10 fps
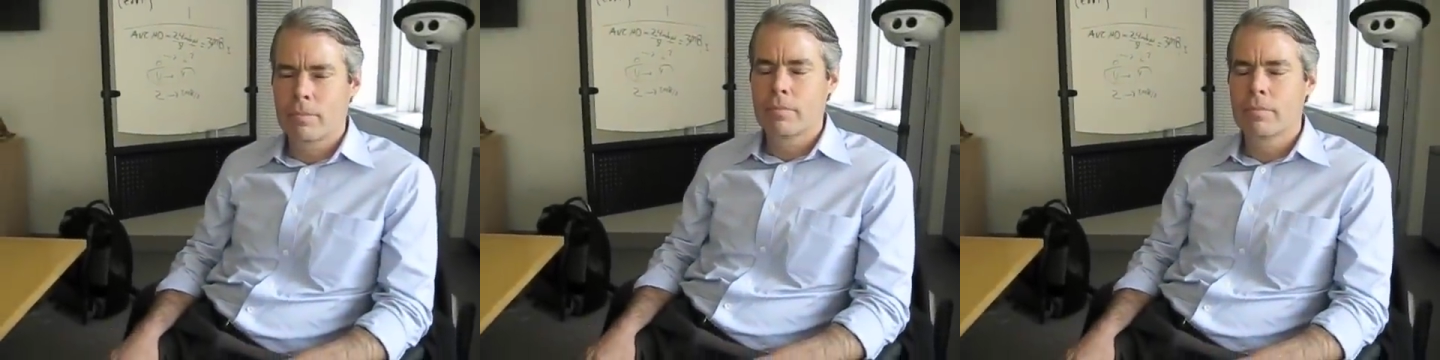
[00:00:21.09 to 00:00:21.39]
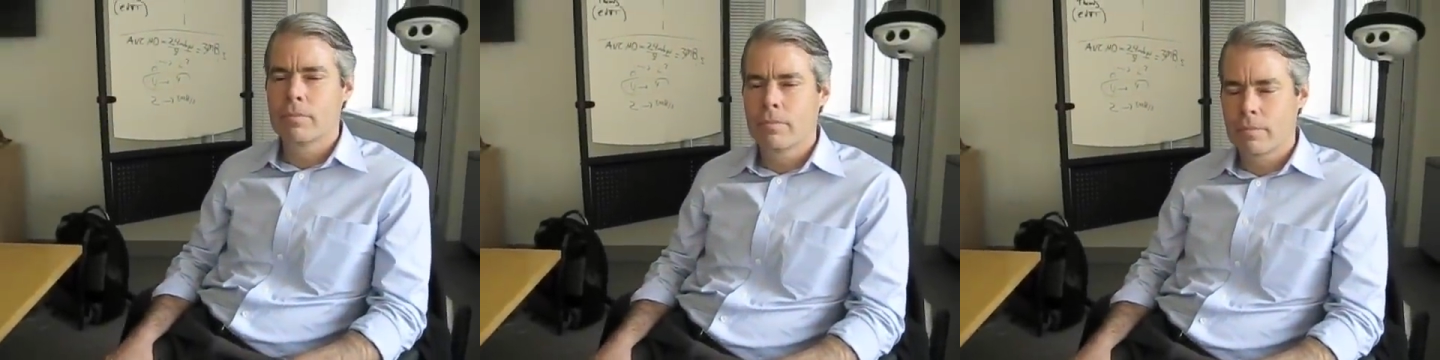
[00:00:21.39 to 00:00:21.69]

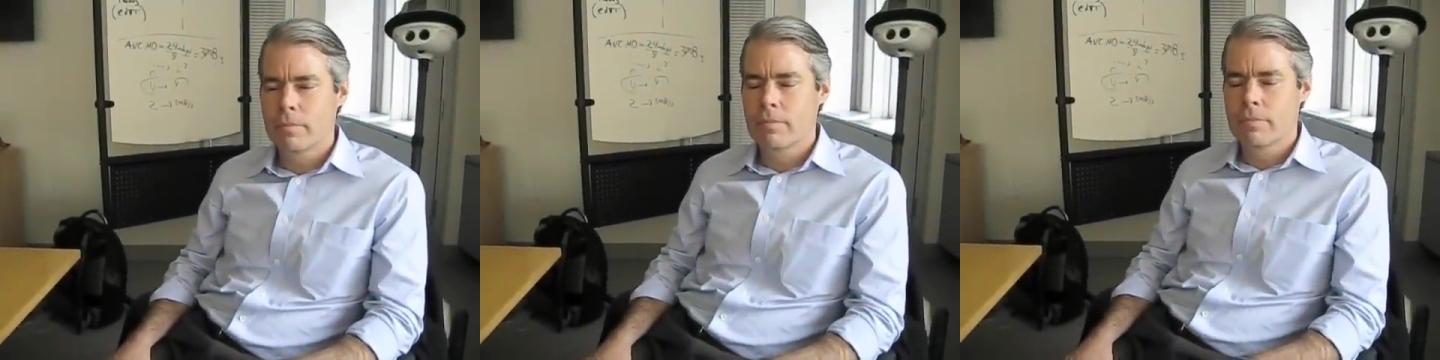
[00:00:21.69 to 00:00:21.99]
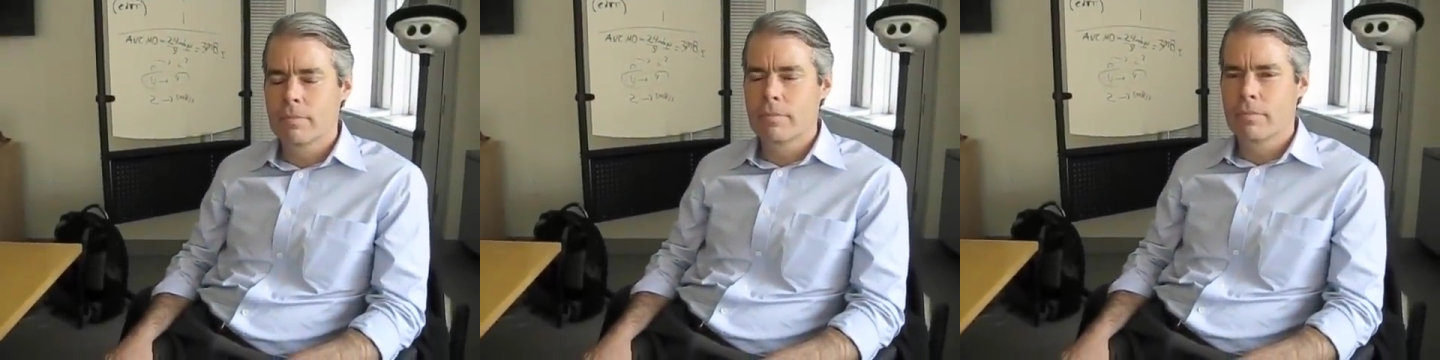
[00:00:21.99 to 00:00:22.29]
uh, quickly
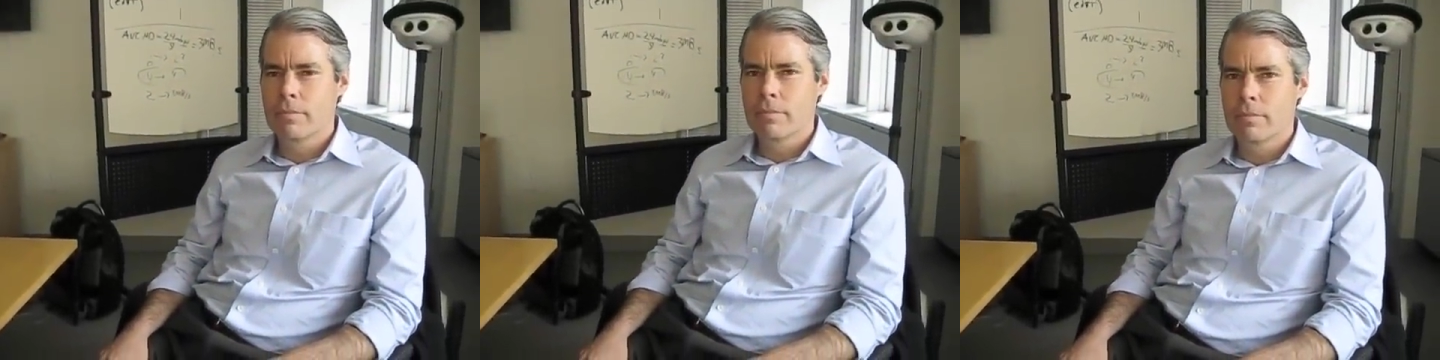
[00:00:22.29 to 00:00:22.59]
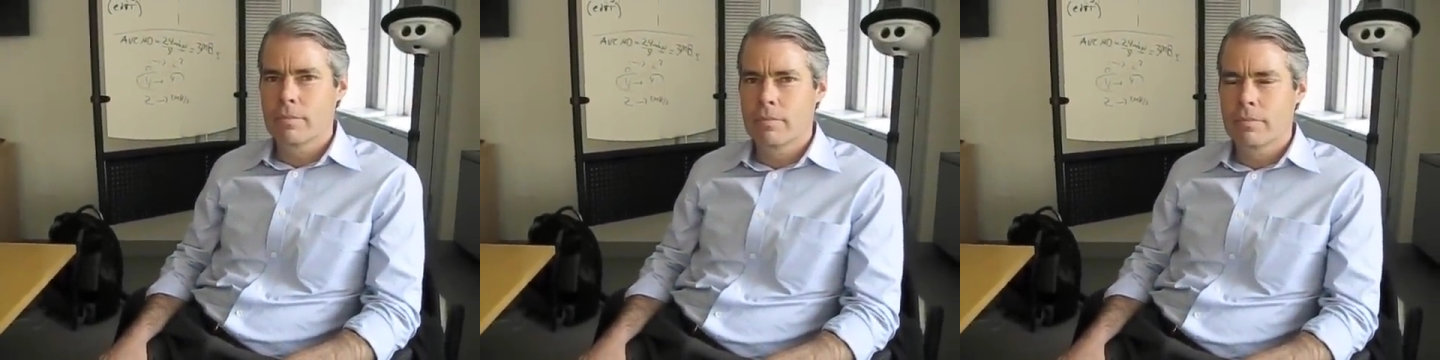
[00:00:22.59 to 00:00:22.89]
the uh,
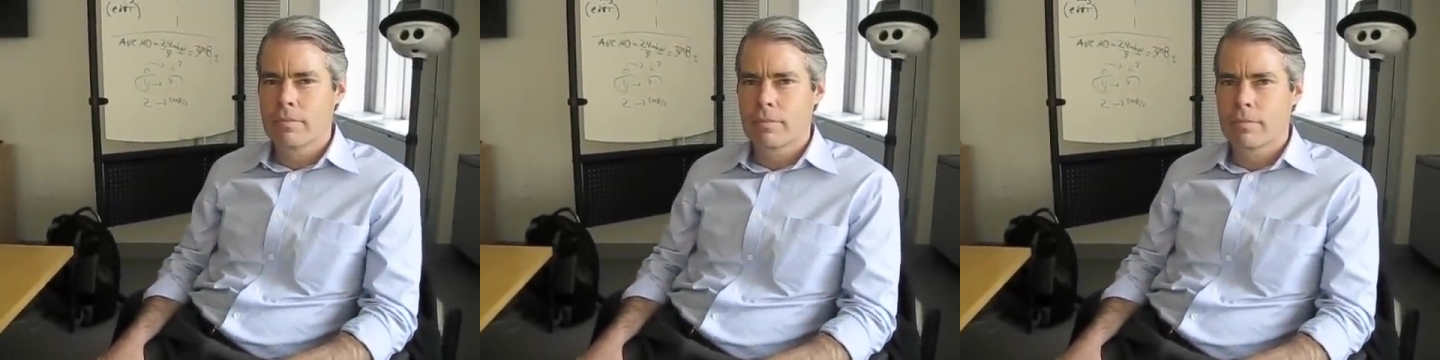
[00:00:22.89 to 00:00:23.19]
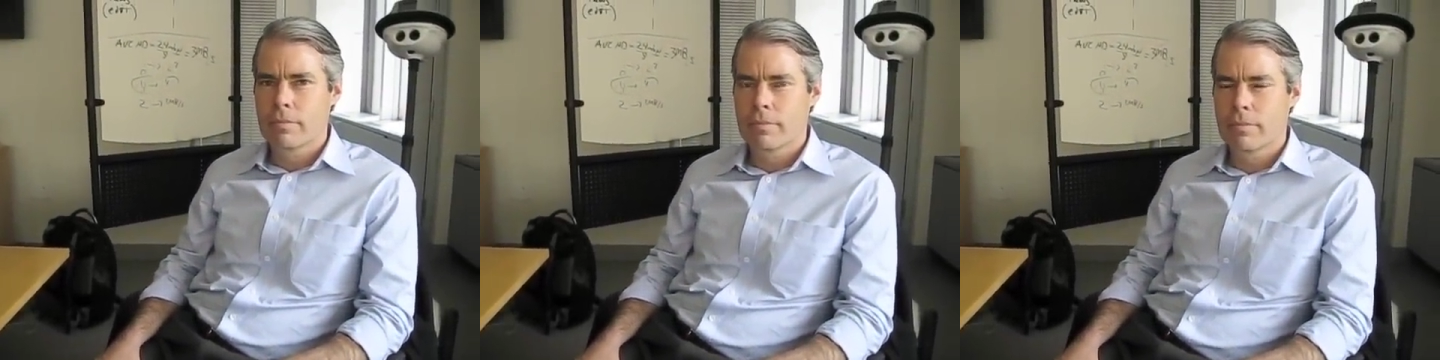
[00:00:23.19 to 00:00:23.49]
the QB,
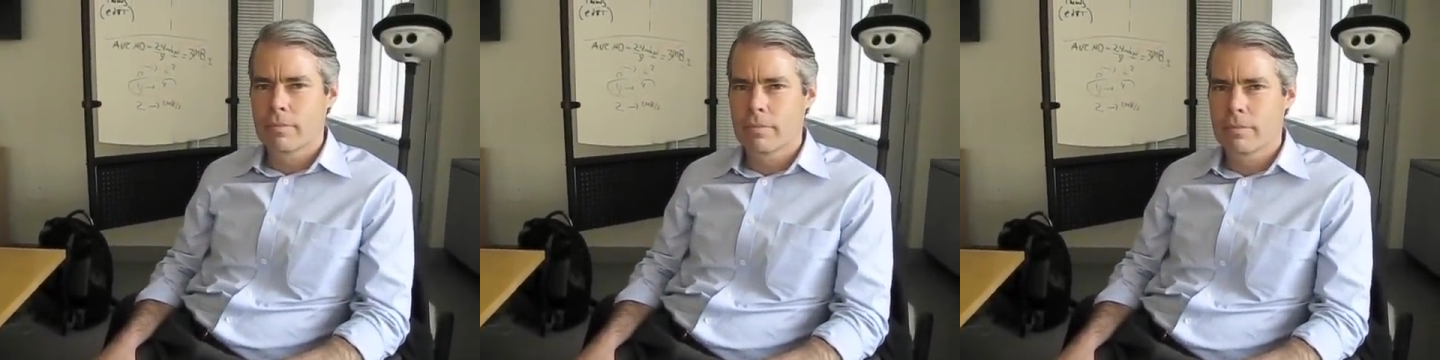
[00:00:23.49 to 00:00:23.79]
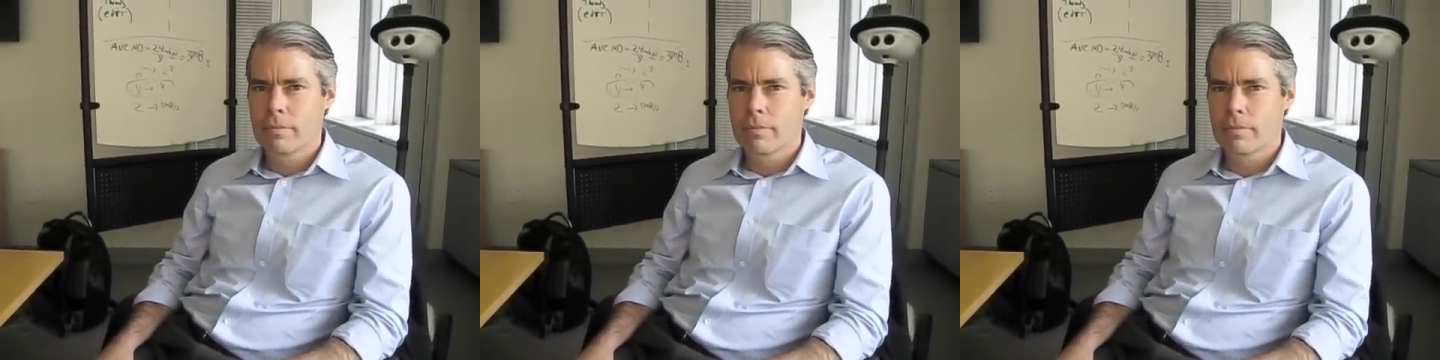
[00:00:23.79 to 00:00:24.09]
what, what
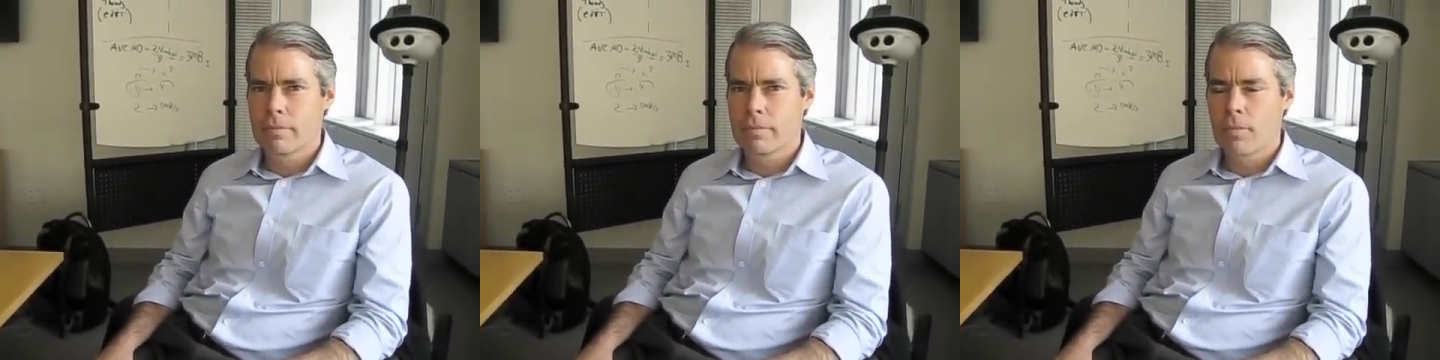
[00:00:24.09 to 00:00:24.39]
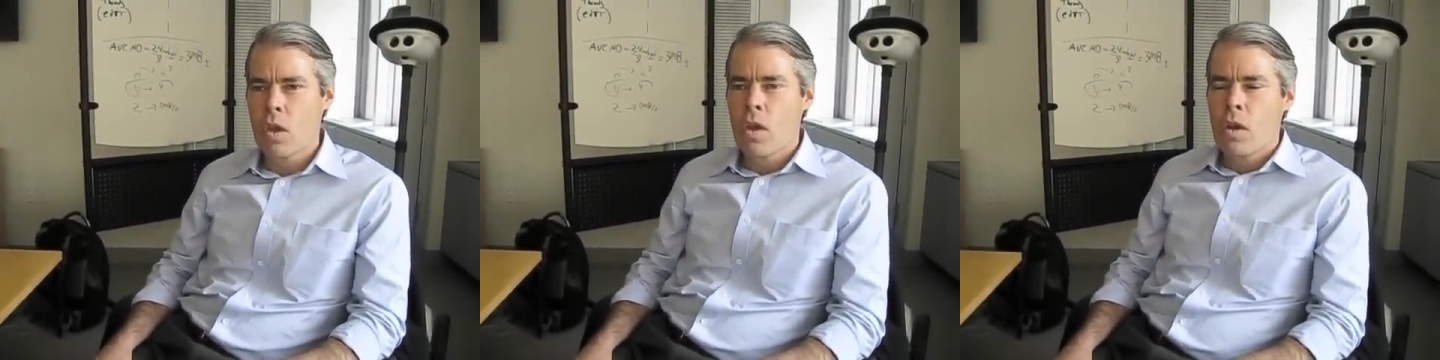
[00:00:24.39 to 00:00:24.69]
it is,
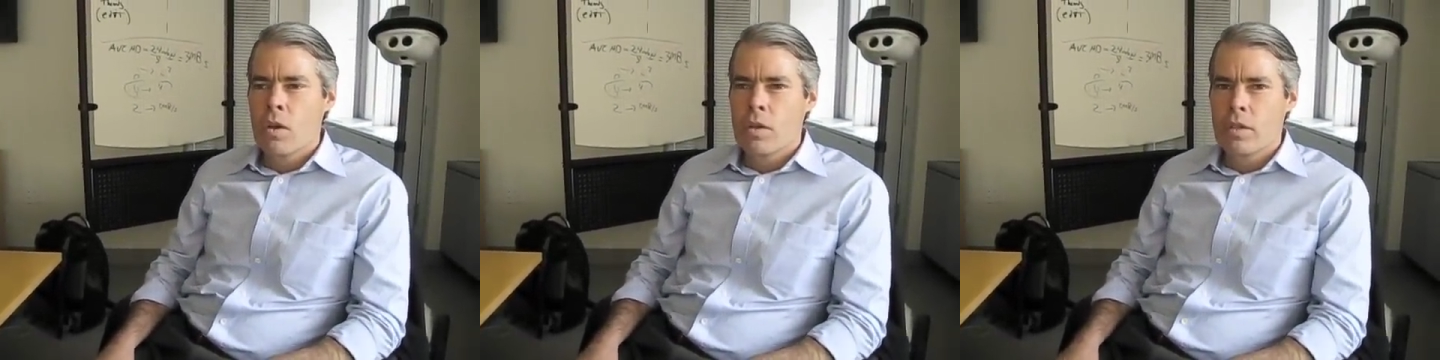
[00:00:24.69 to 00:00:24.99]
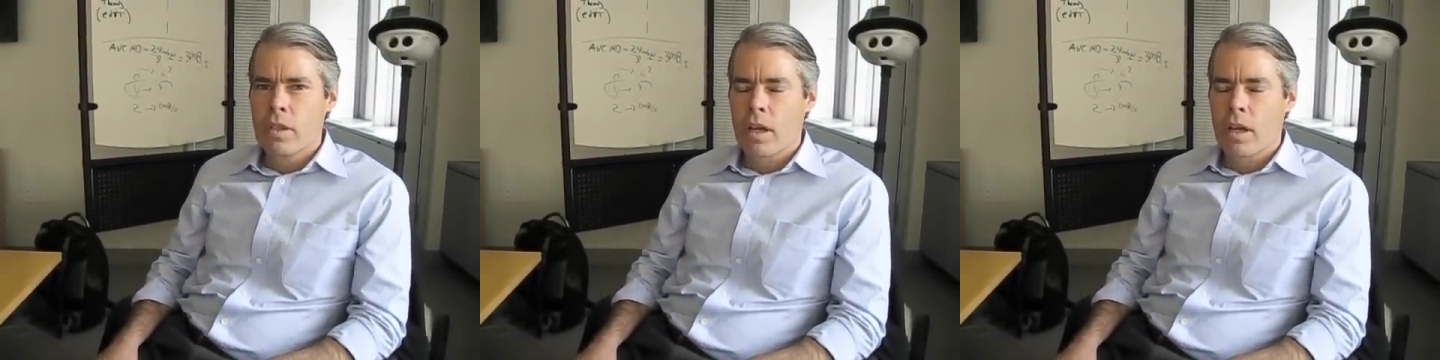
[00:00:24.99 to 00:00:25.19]
what it does?